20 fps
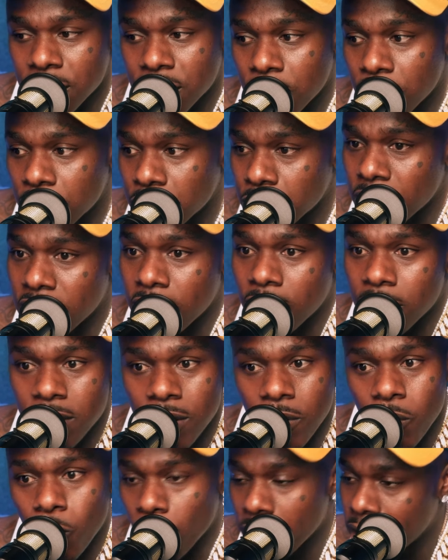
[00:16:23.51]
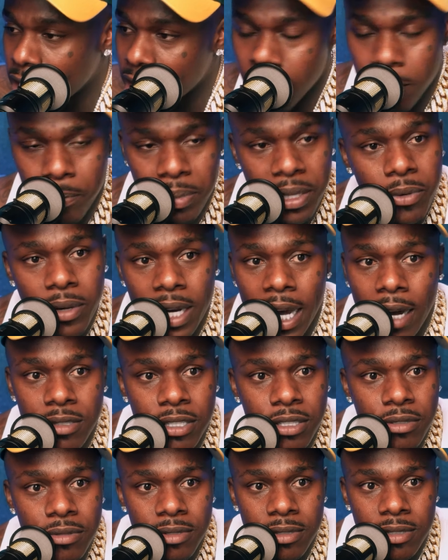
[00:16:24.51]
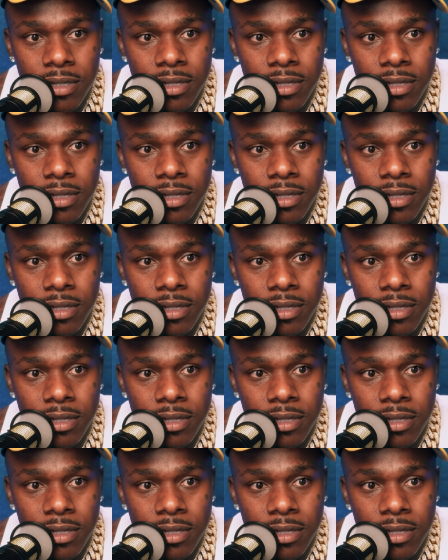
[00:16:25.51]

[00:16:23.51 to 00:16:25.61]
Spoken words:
told you they don't know where they'll be without you.